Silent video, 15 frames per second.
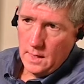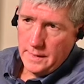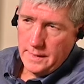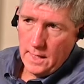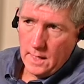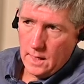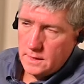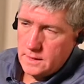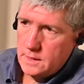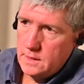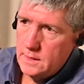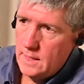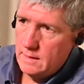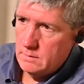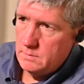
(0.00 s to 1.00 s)
Yeah, it's good
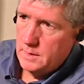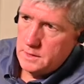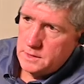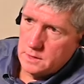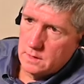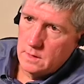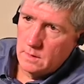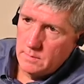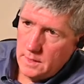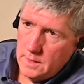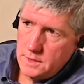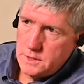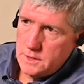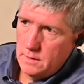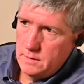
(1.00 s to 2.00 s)
to have a mixture. I mean,
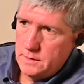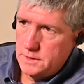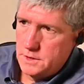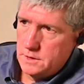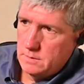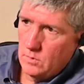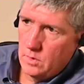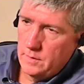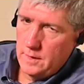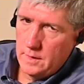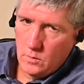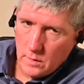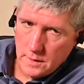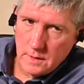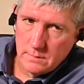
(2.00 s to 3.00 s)
it shows that you're more than a
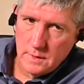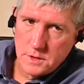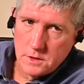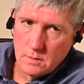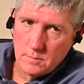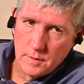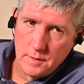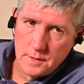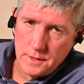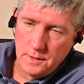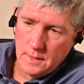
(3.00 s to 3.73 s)
one-dimensional person.